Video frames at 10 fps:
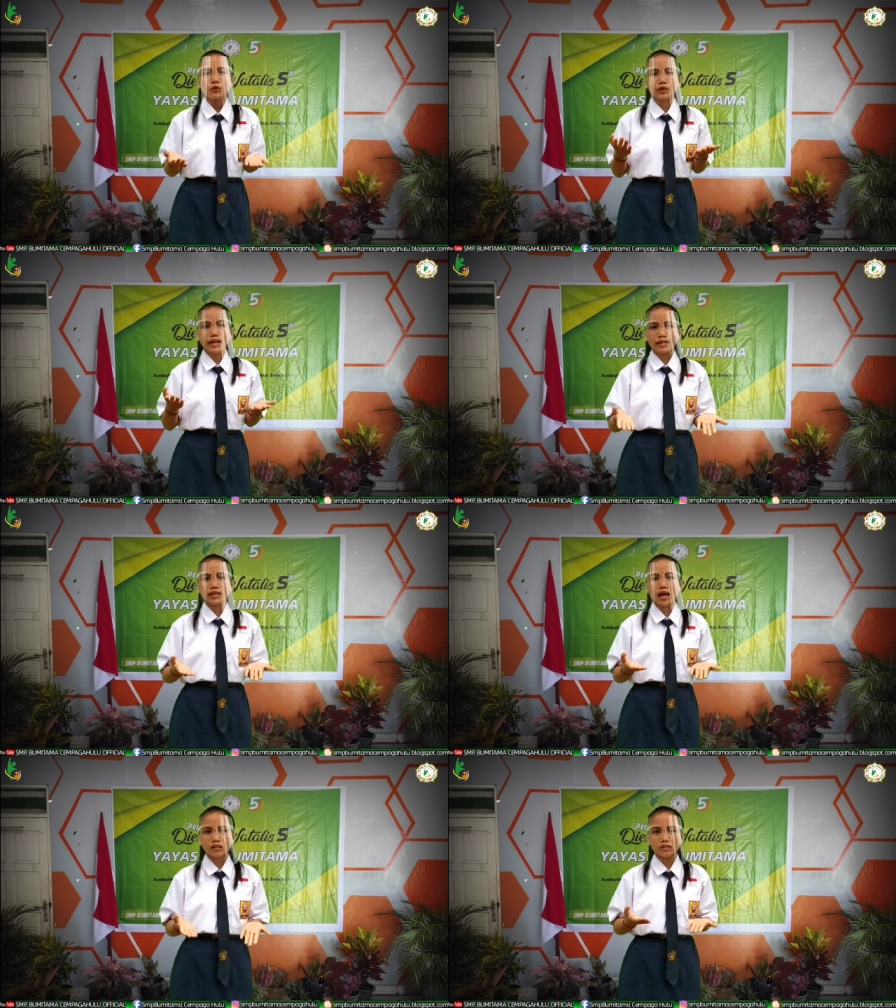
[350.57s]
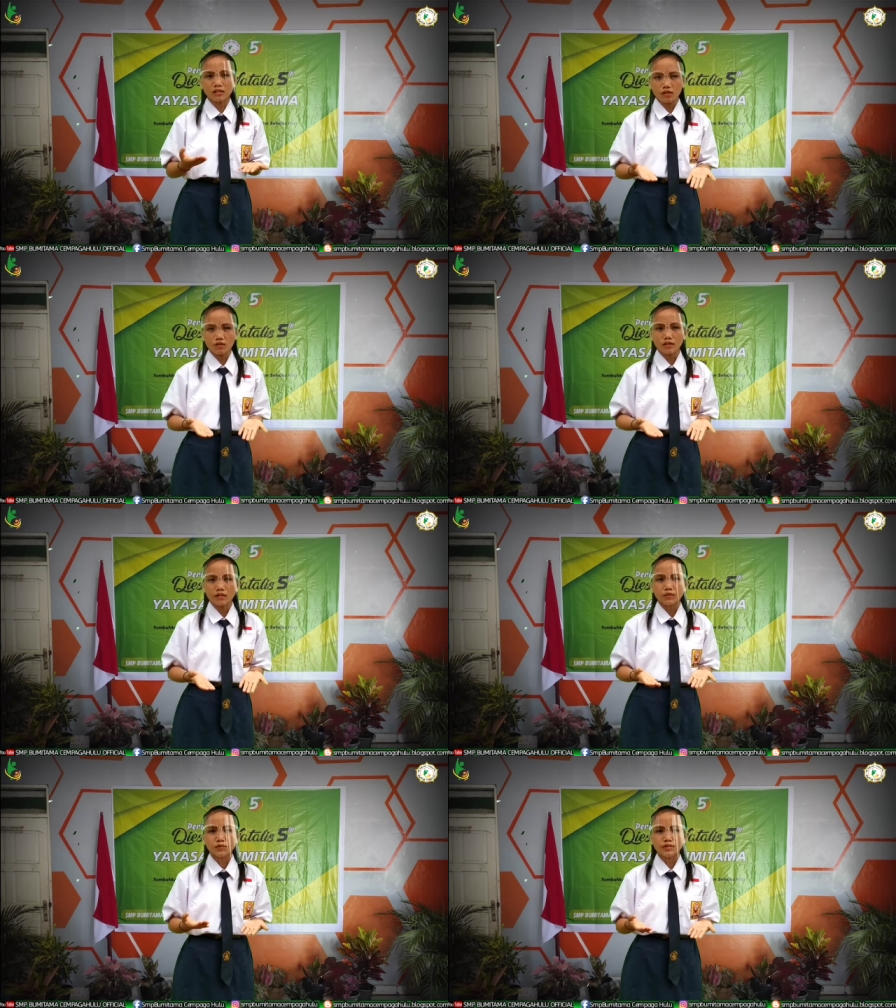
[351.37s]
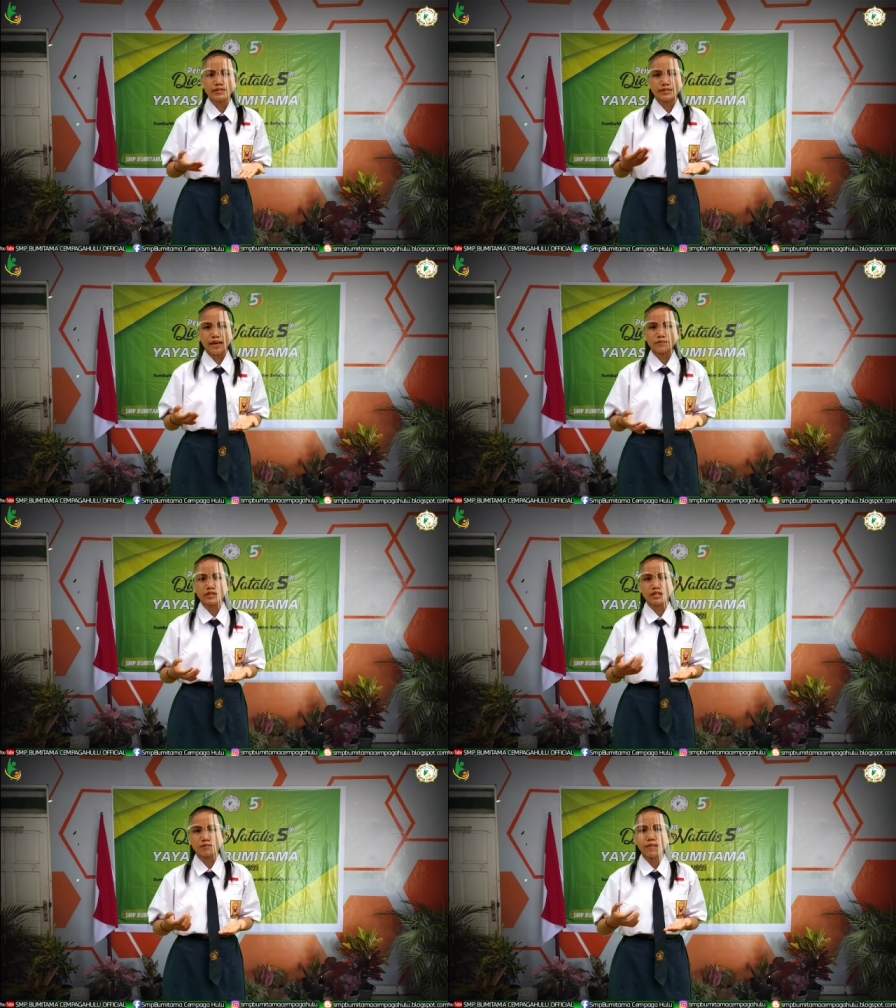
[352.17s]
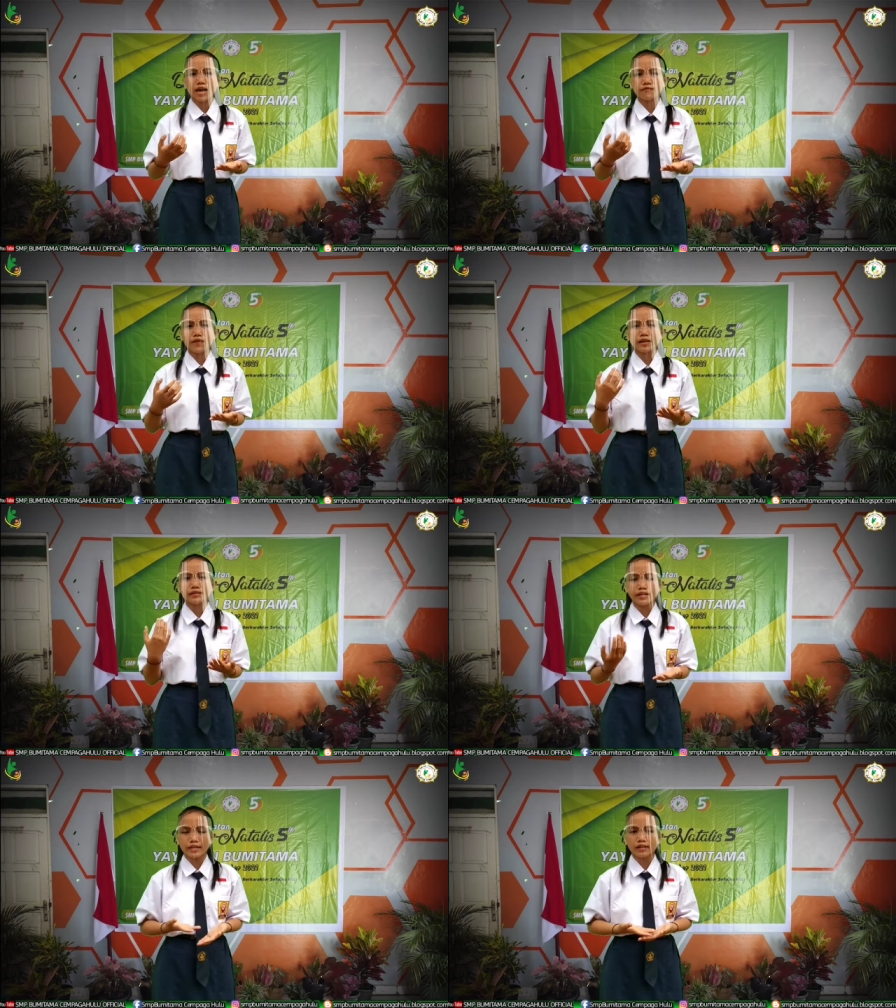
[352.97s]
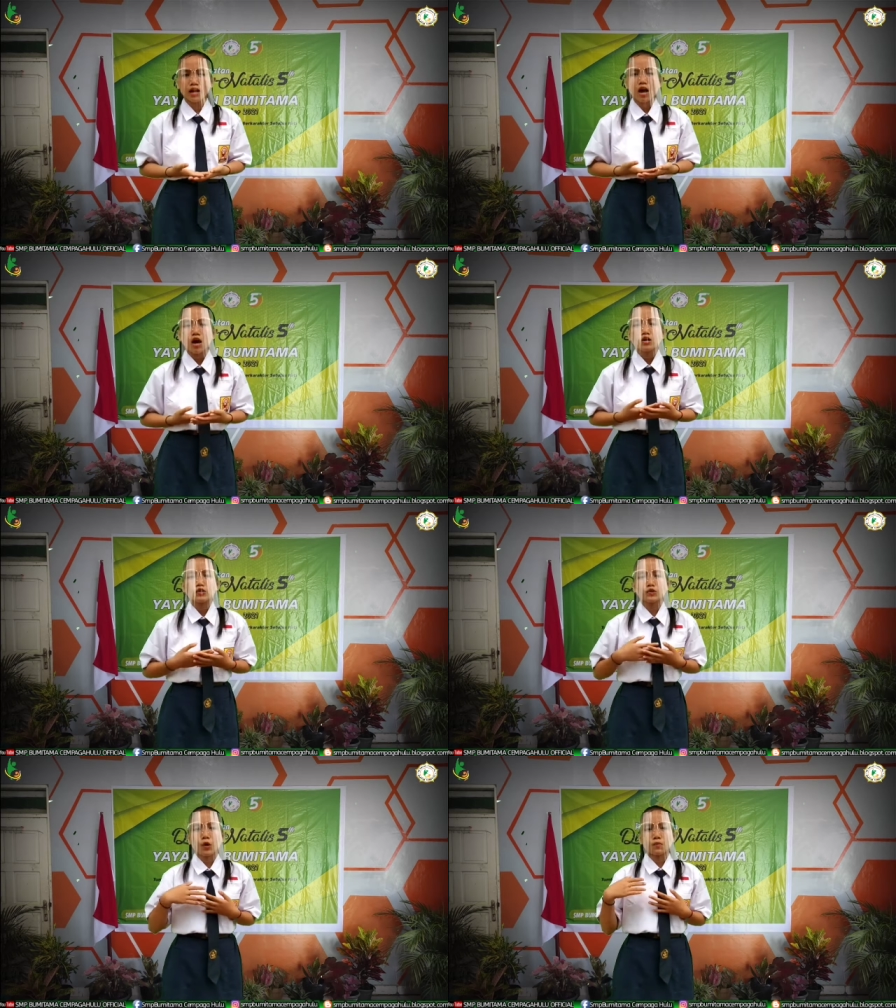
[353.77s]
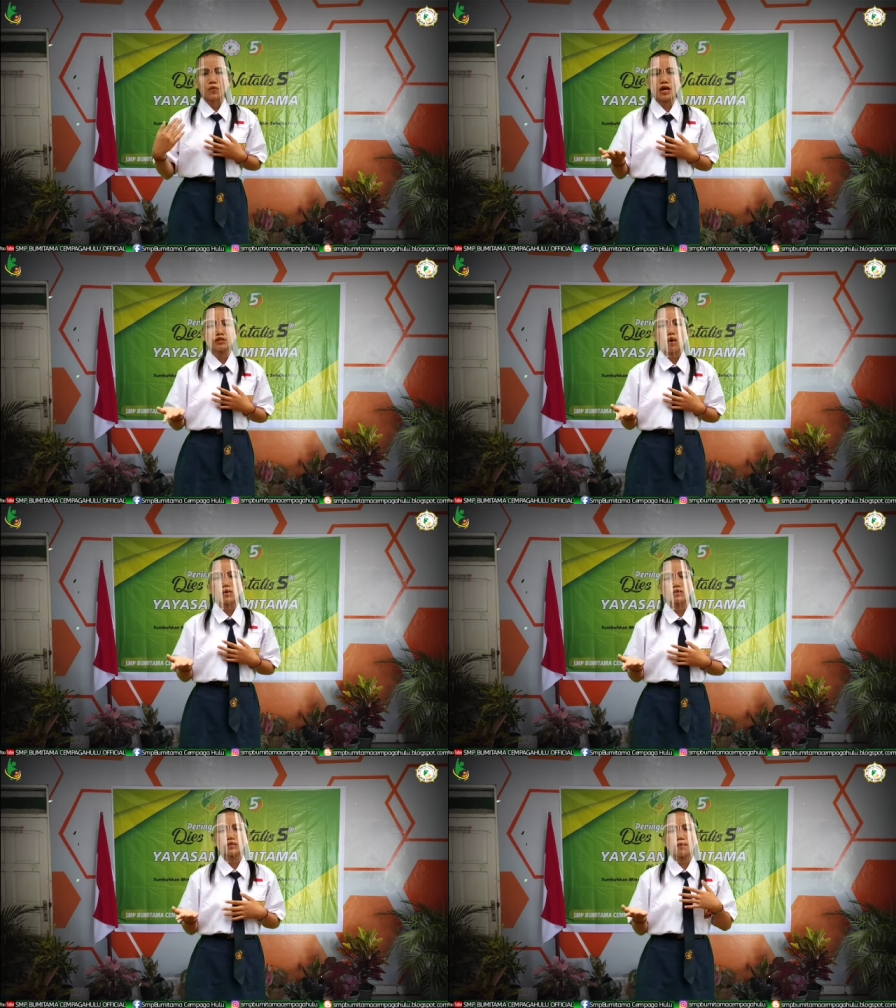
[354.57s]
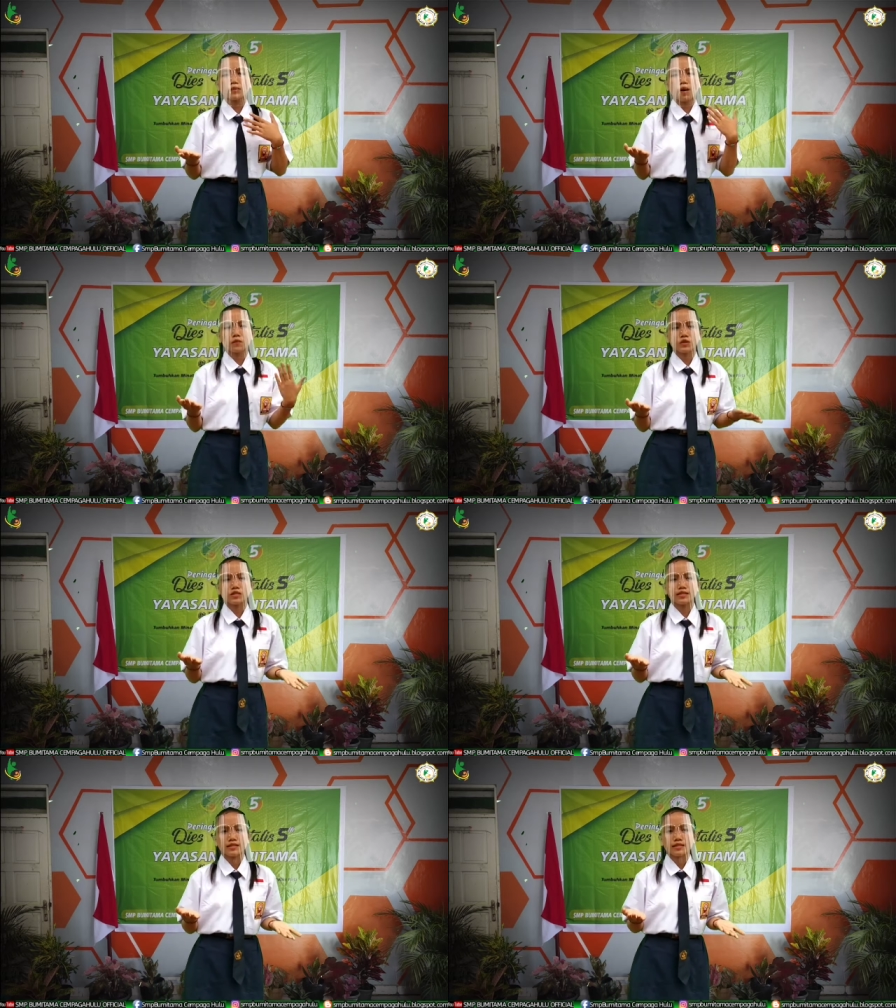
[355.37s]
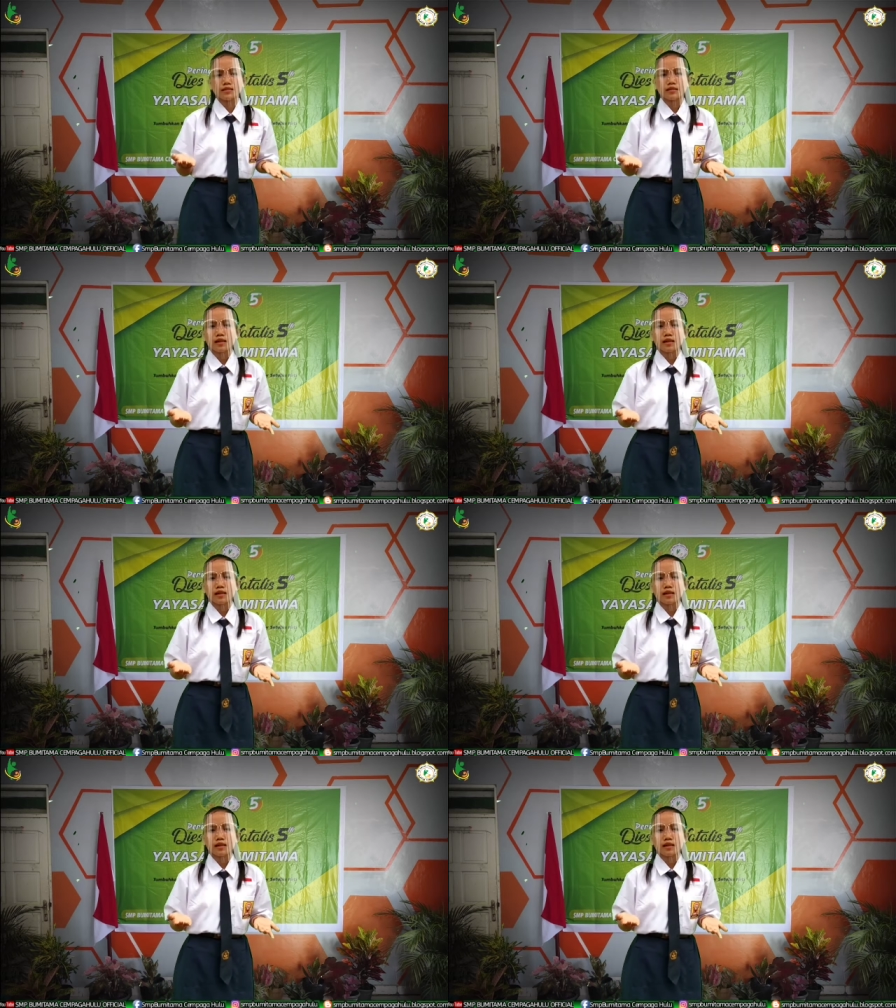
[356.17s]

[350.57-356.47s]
You can also do the same thing by finding someone or some community